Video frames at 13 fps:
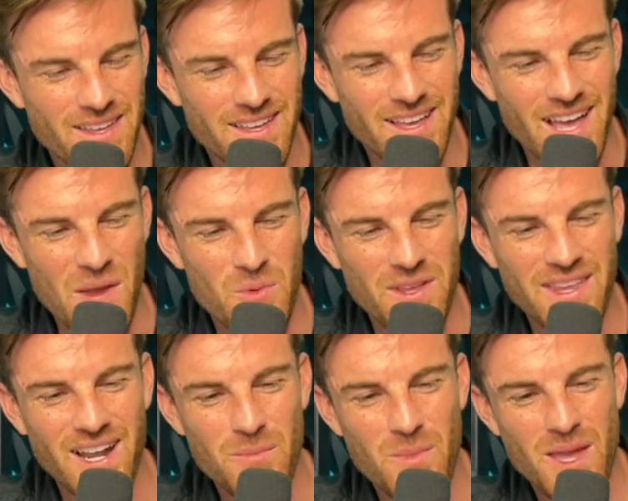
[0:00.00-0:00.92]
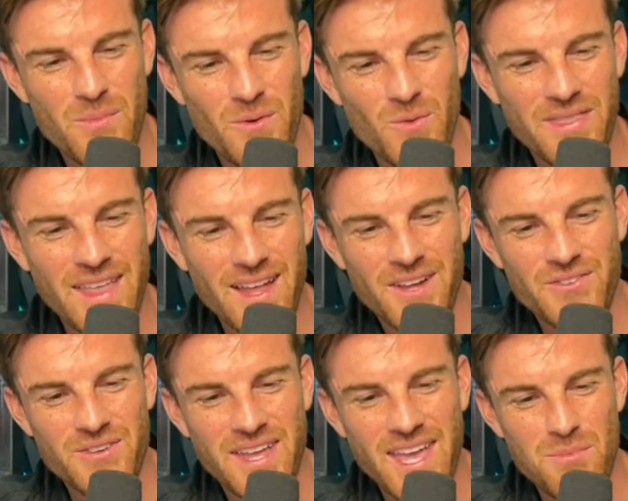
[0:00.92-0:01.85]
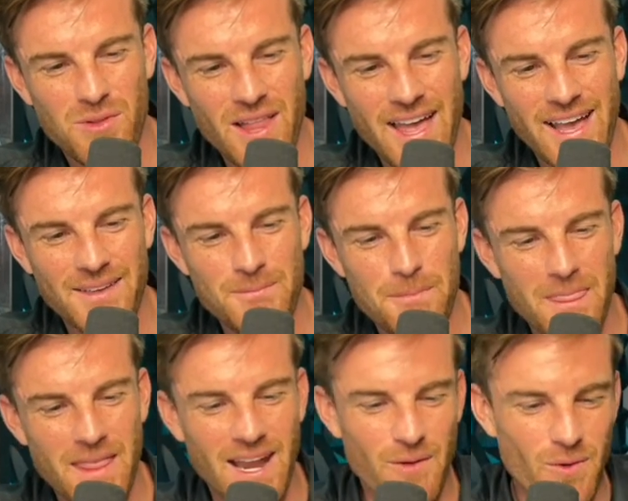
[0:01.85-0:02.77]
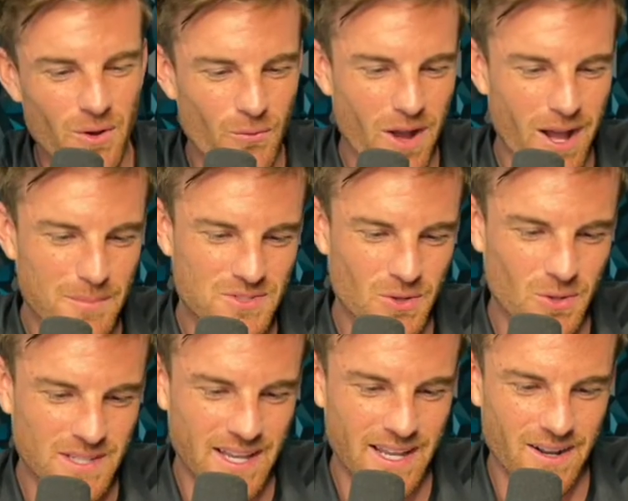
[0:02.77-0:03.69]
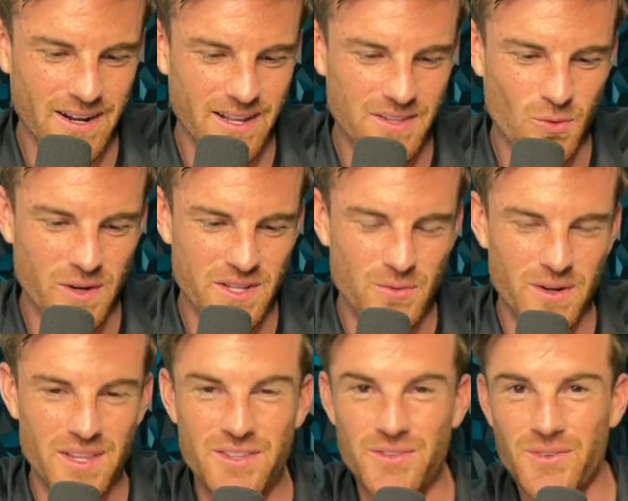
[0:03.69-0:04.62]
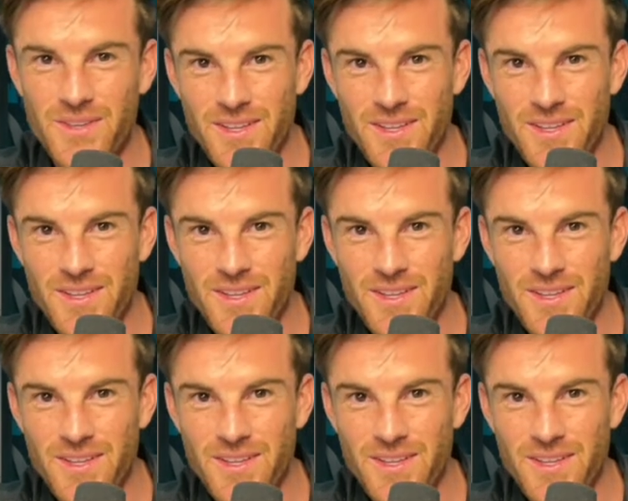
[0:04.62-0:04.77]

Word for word: I printed out a paper with that 100K plaque and I wrote Rob Soltan on it 2022.